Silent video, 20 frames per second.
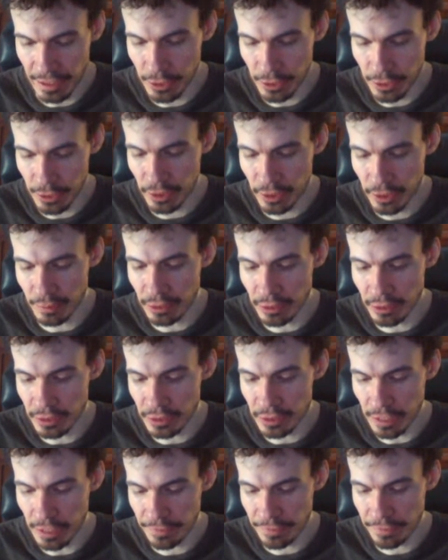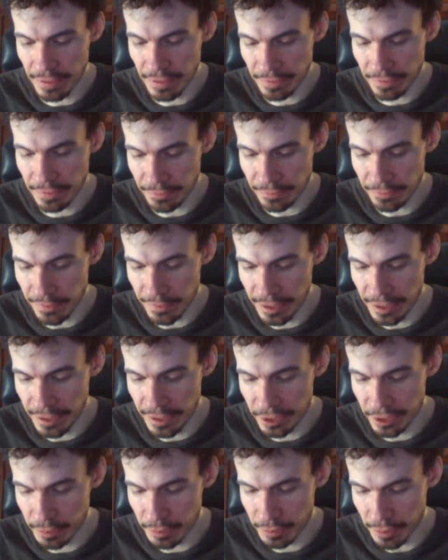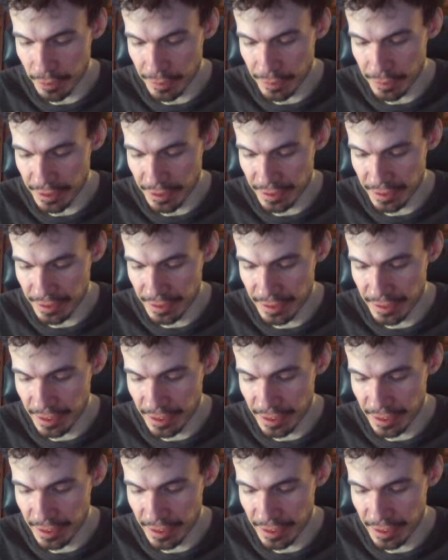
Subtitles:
used most often for religious purposes.